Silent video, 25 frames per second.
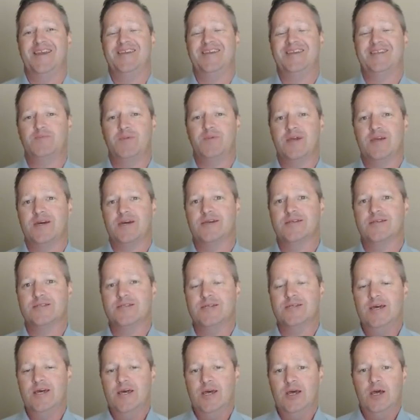is
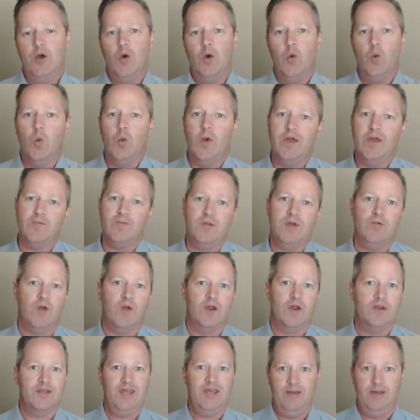because when we
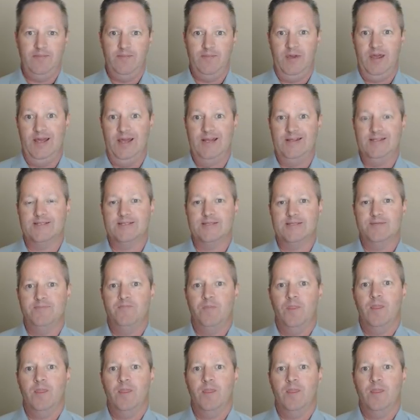run campaigns